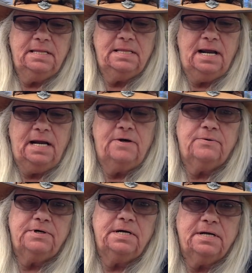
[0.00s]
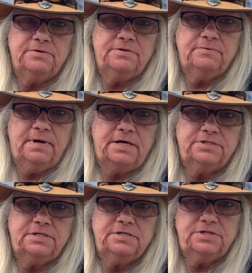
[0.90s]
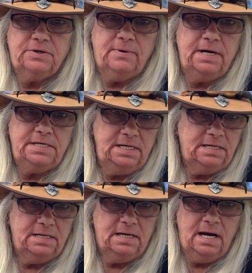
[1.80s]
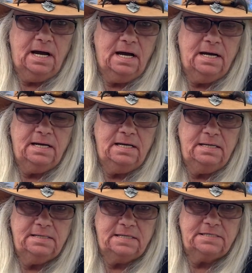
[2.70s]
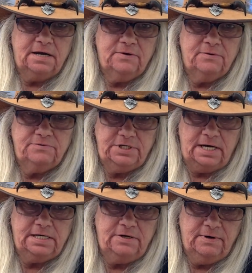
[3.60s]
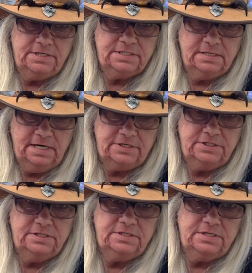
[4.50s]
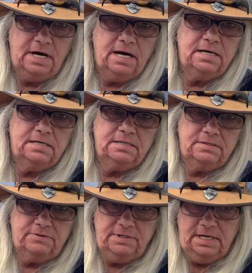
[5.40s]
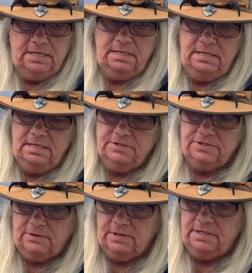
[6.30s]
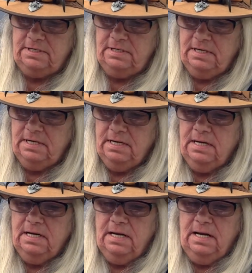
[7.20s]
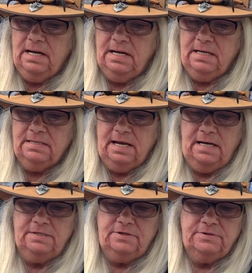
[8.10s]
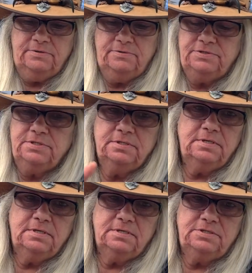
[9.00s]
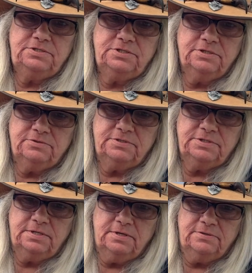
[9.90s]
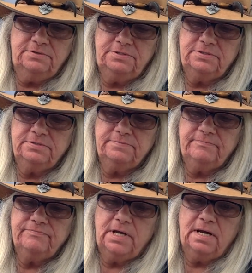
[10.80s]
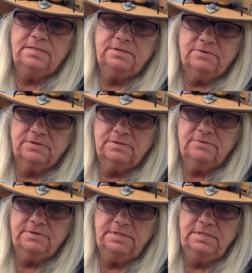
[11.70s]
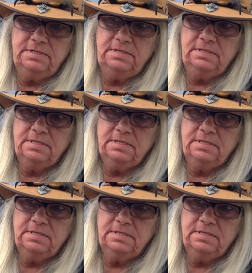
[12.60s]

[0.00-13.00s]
that I go in another direction, so I did. That's how Jackie Grace Collections got created and started. And that includes children's clothes, adult clothing,